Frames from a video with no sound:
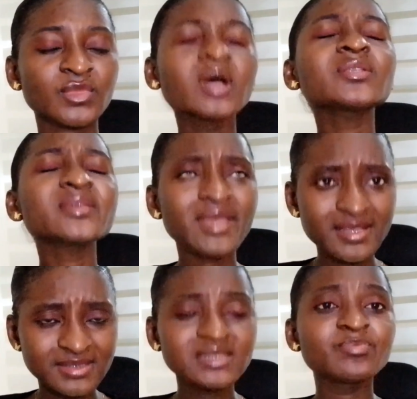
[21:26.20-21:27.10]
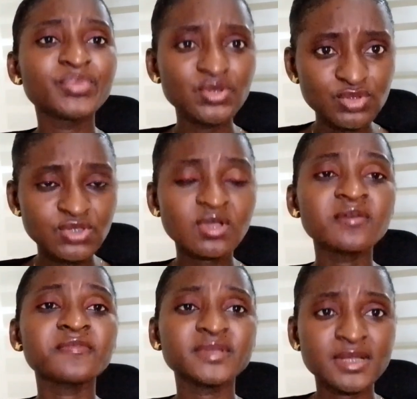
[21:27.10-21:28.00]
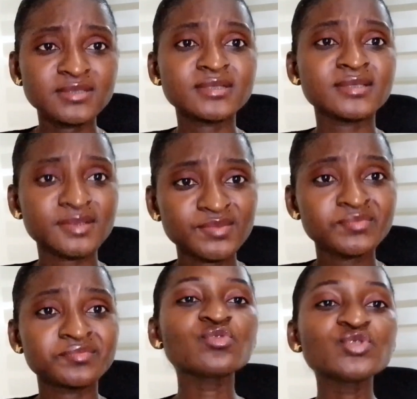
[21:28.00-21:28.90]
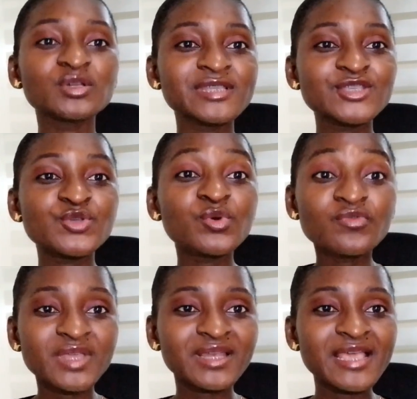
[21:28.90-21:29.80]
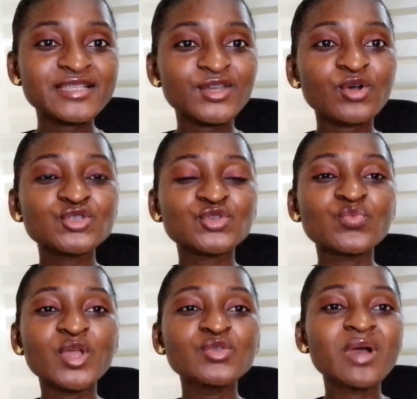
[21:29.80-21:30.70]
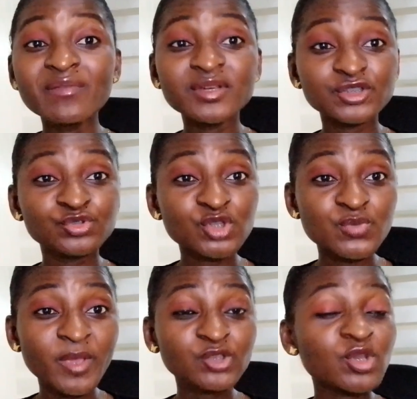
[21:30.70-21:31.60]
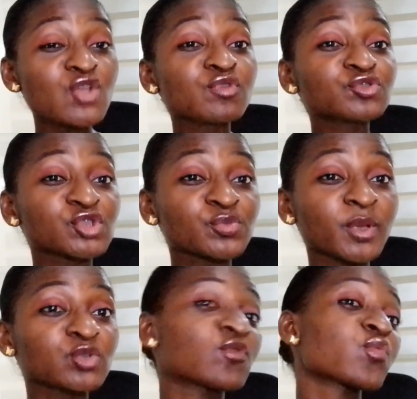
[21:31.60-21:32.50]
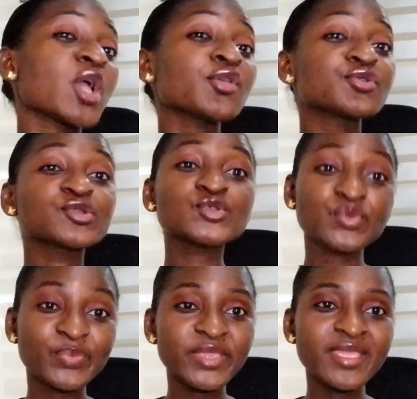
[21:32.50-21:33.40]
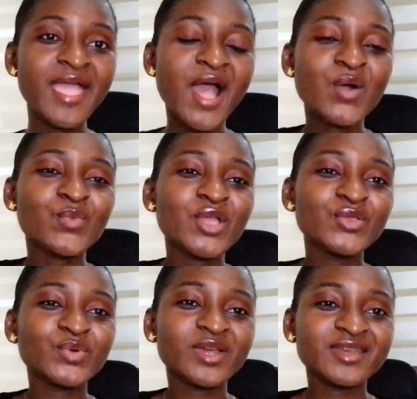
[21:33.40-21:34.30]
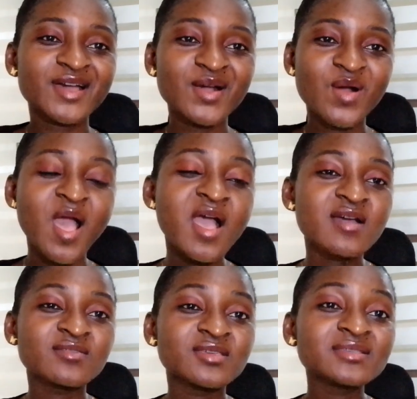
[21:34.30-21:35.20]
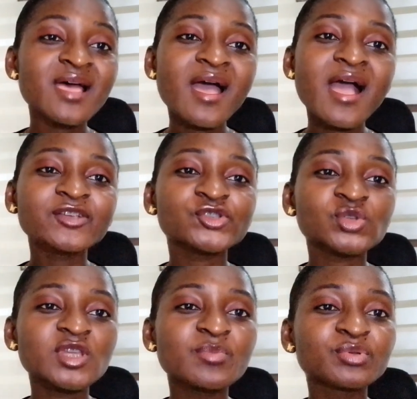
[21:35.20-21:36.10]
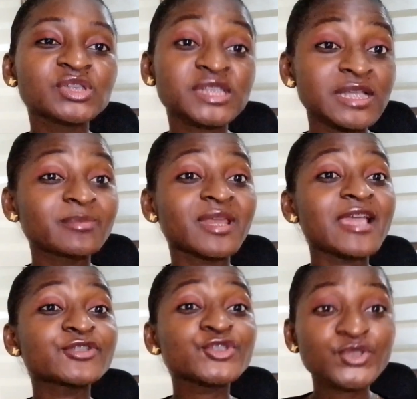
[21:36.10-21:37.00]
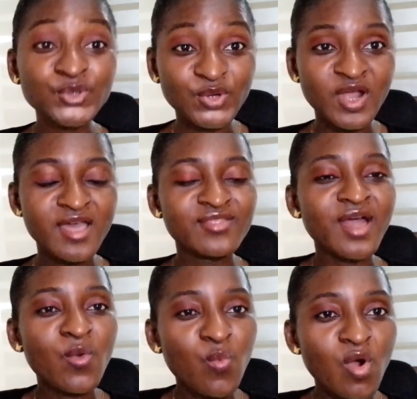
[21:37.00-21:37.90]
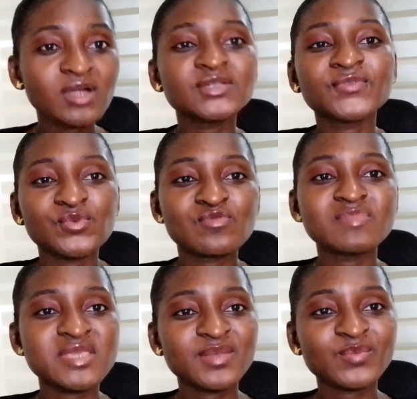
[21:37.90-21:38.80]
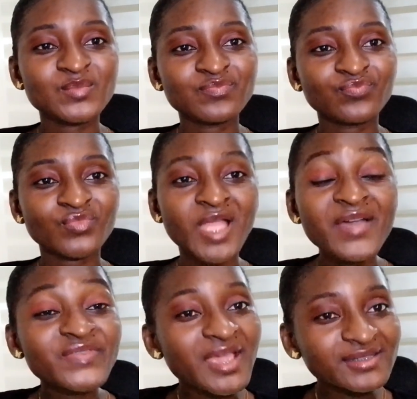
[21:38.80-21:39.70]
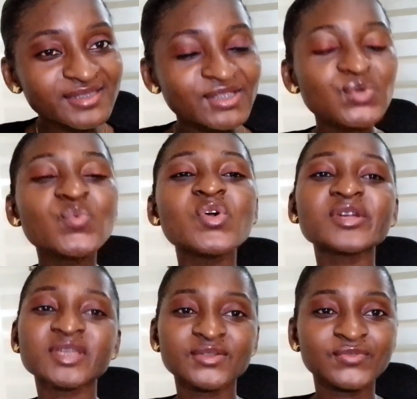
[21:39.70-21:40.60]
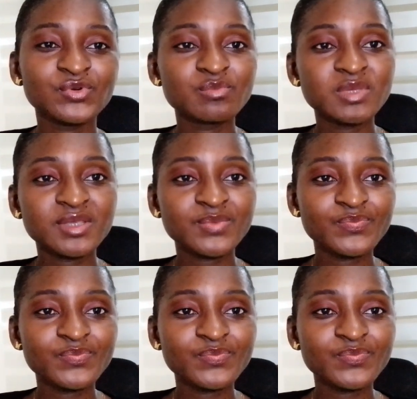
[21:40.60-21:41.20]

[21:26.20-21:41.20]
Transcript: And yes, it builds confidence. You won't notice, you won't realize it until when you have an introspection, a retrospection of where you used to be and where you are now. These are actionable steps that I took that worked for me. And they are still working for me.